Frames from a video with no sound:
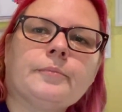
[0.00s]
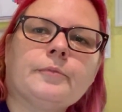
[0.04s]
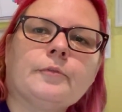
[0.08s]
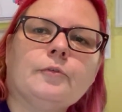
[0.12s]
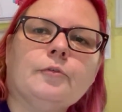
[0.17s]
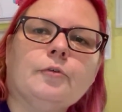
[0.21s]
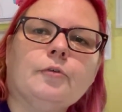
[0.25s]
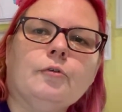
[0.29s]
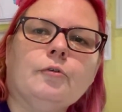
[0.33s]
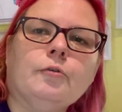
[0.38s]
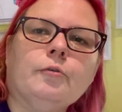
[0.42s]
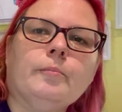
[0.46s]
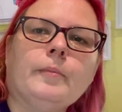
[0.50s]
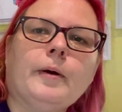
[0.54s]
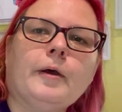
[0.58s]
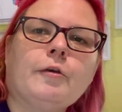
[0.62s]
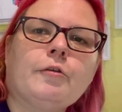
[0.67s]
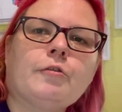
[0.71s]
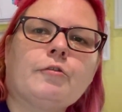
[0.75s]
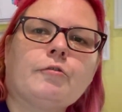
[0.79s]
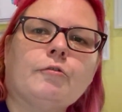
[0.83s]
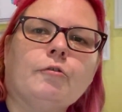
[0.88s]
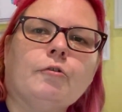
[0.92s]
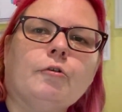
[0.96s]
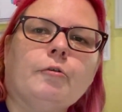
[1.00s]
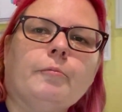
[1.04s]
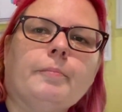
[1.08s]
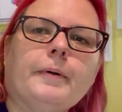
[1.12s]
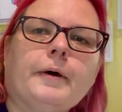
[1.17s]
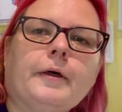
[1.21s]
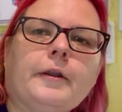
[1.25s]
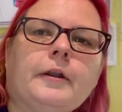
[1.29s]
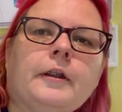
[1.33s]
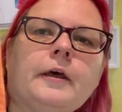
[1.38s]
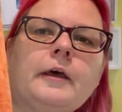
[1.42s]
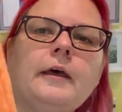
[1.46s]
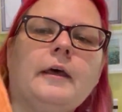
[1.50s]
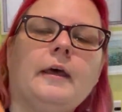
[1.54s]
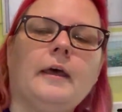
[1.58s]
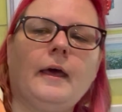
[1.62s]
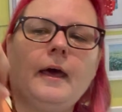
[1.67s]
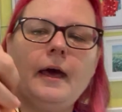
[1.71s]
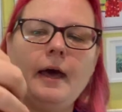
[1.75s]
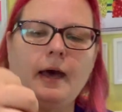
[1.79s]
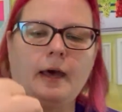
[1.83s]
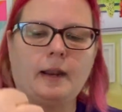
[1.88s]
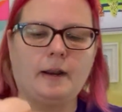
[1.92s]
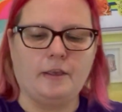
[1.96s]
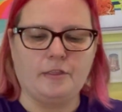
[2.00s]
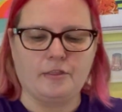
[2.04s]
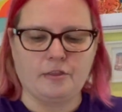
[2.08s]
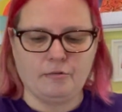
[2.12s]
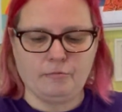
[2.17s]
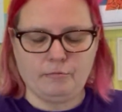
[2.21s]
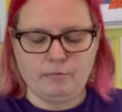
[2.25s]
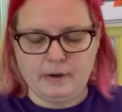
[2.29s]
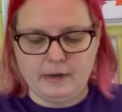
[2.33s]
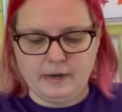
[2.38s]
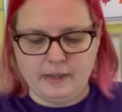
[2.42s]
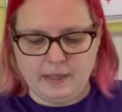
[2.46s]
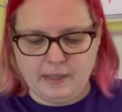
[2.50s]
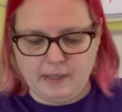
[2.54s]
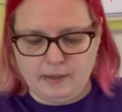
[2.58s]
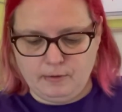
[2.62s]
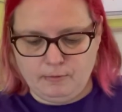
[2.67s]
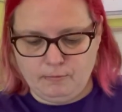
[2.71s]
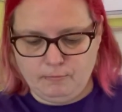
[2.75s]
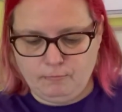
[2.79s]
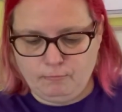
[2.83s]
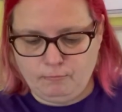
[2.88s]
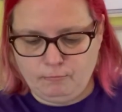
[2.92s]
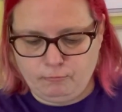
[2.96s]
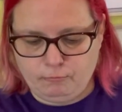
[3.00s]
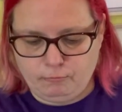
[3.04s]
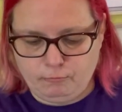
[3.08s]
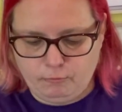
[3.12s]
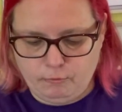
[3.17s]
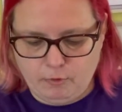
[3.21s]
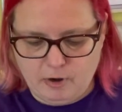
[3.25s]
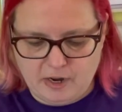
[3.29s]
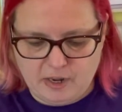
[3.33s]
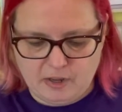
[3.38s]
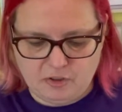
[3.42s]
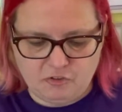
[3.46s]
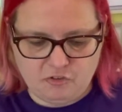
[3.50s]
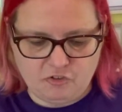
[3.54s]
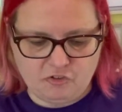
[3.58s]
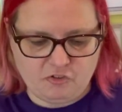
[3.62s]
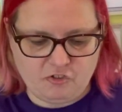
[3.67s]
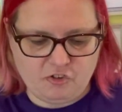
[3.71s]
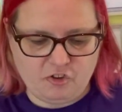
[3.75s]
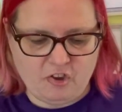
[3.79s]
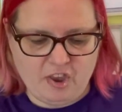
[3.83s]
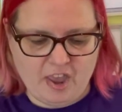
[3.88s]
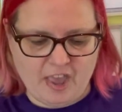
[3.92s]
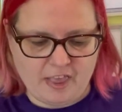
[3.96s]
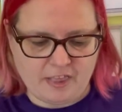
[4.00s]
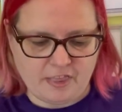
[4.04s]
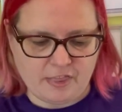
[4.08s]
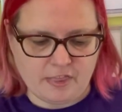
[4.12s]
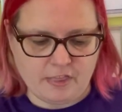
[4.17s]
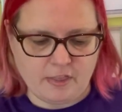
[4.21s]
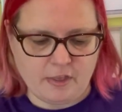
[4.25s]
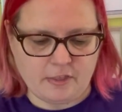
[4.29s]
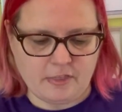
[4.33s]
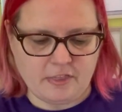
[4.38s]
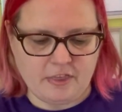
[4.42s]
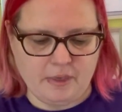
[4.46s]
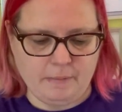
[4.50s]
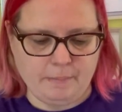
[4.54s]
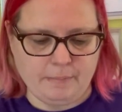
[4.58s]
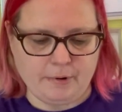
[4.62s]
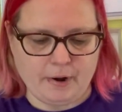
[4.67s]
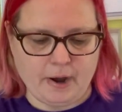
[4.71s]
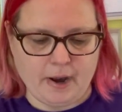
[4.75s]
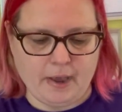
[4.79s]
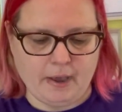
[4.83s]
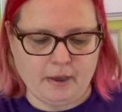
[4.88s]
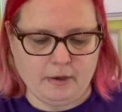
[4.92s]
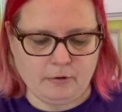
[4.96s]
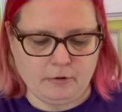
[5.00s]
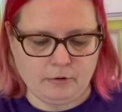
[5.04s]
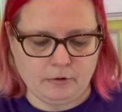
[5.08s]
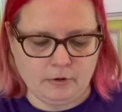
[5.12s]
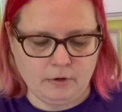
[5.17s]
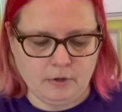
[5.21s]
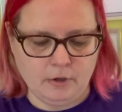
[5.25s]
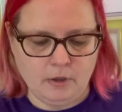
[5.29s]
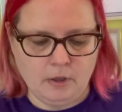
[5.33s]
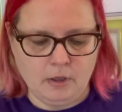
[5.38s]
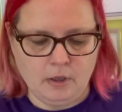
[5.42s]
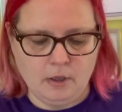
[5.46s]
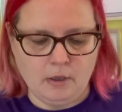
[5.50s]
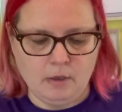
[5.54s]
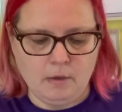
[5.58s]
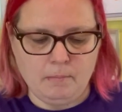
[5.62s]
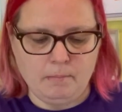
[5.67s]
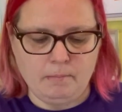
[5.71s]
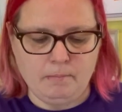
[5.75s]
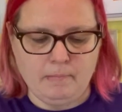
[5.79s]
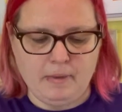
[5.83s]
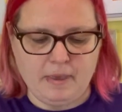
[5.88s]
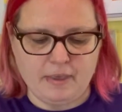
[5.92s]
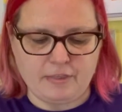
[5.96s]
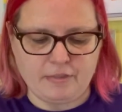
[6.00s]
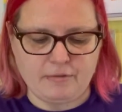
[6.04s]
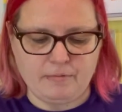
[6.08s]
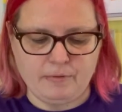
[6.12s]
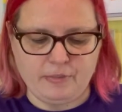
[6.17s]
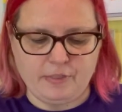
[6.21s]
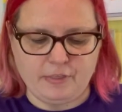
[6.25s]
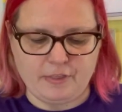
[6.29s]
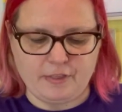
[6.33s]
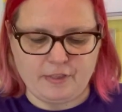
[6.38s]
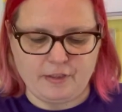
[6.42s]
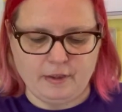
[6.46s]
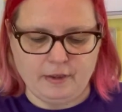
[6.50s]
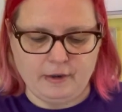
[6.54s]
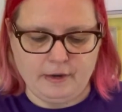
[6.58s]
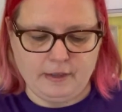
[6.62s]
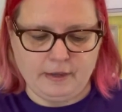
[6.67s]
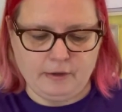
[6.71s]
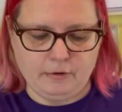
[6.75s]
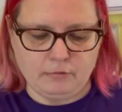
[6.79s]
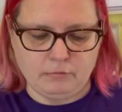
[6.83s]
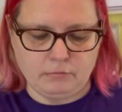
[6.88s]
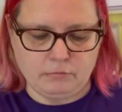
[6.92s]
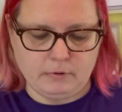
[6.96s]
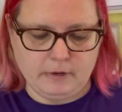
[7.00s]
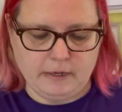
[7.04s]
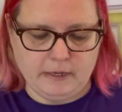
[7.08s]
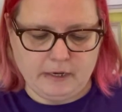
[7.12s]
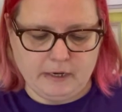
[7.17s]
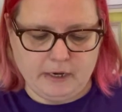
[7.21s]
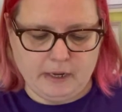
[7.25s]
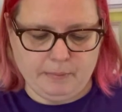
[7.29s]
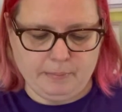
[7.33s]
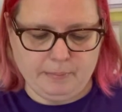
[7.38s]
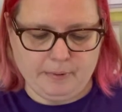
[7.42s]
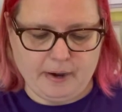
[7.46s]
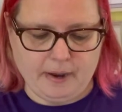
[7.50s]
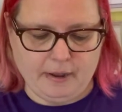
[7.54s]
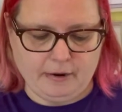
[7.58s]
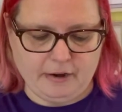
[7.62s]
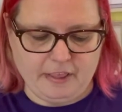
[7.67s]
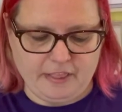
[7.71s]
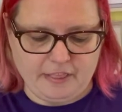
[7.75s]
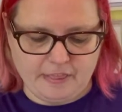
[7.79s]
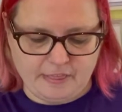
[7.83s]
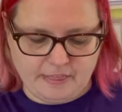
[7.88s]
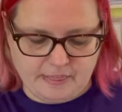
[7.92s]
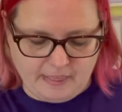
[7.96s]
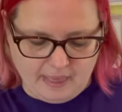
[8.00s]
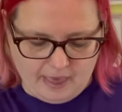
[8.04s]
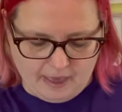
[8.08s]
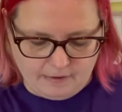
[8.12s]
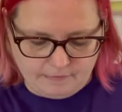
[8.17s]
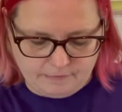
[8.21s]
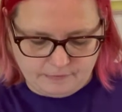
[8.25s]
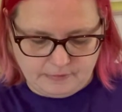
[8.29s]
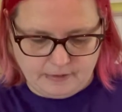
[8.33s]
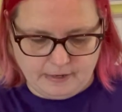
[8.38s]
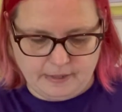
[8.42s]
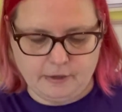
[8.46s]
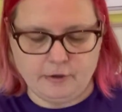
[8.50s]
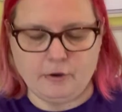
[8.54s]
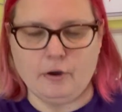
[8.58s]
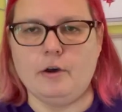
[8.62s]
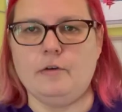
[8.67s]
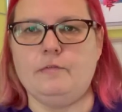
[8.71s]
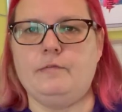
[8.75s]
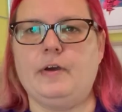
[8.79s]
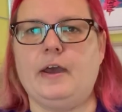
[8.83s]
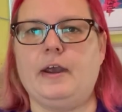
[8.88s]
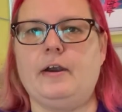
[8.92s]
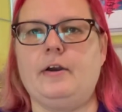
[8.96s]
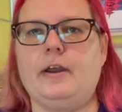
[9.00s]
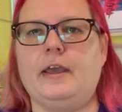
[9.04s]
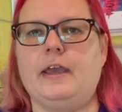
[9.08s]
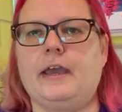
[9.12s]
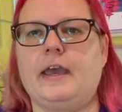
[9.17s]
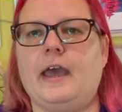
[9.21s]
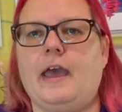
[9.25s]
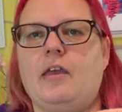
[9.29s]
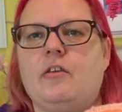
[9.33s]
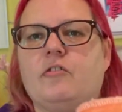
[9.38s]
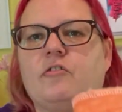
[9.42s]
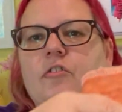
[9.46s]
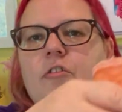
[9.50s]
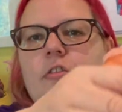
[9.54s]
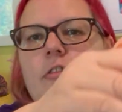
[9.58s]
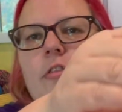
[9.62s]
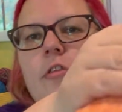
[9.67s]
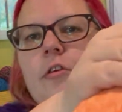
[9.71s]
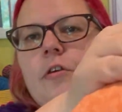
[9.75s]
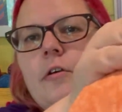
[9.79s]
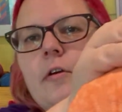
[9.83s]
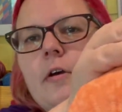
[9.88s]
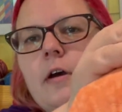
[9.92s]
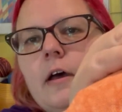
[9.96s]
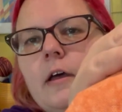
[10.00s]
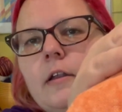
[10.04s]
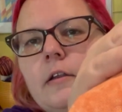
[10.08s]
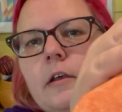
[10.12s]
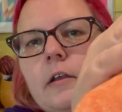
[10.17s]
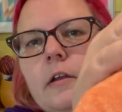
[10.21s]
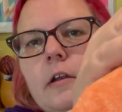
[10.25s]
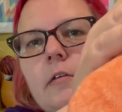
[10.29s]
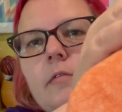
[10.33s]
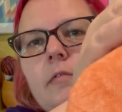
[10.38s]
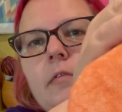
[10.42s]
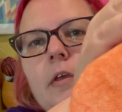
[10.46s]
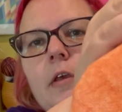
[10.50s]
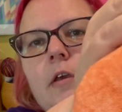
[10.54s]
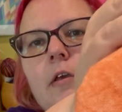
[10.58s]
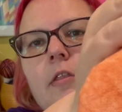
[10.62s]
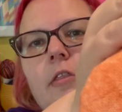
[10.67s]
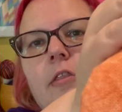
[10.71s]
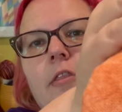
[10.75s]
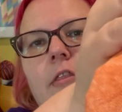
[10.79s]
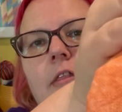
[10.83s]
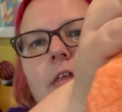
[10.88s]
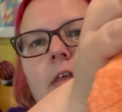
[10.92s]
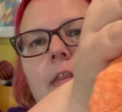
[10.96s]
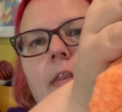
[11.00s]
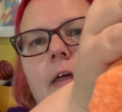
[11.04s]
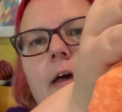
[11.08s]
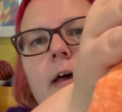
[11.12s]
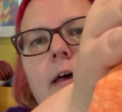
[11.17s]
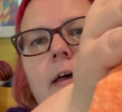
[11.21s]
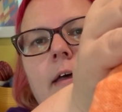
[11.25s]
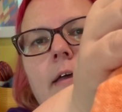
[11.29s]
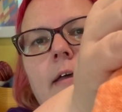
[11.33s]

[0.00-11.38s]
Almost auburn. And it's a really rich chestnutty brown mixed with a slightly greeny brown. It's definitely got a variegation to it. I don't know if you can see that.